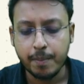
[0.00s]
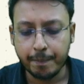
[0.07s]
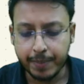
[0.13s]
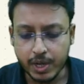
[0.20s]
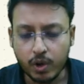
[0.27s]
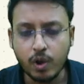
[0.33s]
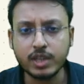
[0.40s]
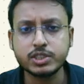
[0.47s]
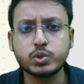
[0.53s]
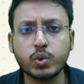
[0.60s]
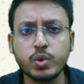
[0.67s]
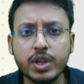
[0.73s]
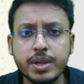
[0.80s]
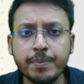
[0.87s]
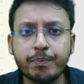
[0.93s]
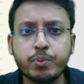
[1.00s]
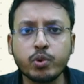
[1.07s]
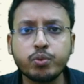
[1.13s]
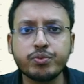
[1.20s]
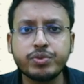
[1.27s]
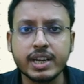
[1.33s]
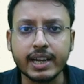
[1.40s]
Because to
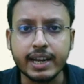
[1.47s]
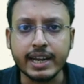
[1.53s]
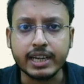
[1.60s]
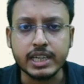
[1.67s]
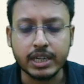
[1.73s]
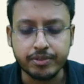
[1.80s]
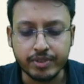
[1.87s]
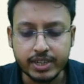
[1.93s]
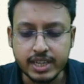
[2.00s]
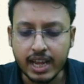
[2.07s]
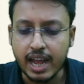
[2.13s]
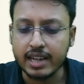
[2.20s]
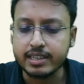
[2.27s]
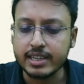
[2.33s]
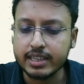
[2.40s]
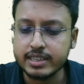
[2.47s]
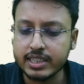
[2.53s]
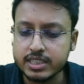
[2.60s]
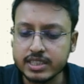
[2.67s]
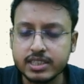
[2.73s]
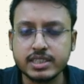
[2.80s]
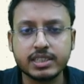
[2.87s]
improve the connectivity under
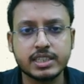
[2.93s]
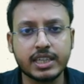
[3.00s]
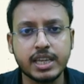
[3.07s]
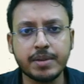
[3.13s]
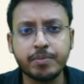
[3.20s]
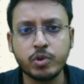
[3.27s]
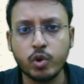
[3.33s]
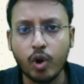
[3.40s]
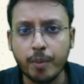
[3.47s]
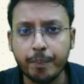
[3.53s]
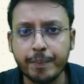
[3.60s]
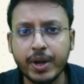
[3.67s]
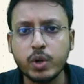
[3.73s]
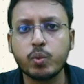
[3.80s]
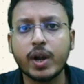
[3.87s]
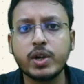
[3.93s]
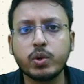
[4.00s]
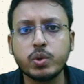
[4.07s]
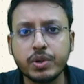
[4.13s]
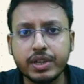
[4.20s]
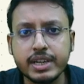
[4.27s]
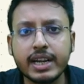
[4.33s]
this scheme, government want
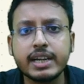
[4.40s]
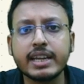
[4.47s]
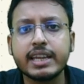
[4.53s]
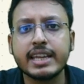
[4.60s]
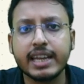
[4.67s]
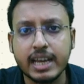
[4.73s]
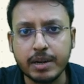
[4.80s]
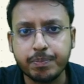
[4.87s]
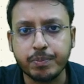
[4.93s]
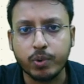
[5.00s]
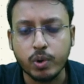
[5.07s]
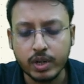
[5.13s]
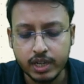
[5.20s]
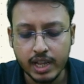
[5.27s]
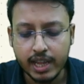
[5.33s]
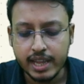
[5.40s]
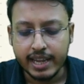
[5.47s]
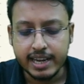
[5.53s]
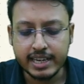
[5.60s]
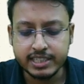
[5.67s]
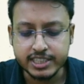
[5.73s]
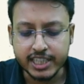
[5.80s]
to create airport
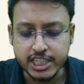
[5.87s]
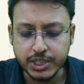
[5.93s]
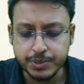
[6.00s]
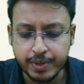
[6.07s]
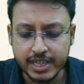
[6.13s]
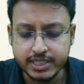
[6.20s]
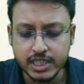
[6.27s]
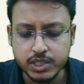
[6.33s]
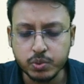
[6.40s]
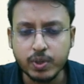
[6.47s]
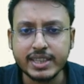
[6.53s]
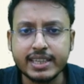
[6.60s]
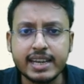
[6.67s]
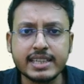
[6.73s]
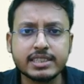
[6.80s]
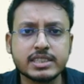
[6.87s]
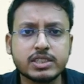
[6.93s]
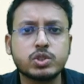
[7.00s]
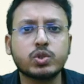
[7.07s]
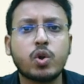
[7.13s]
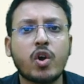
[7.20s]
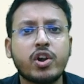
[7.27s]
in such places where there is
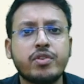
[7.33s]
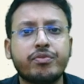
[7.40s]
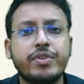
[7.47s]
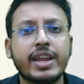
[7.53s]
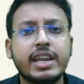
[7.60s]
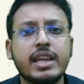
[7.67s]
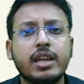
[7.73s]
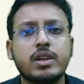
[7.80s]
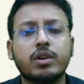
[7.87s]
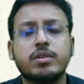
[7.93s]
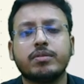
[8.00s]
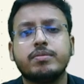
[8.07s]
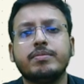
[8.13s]
not very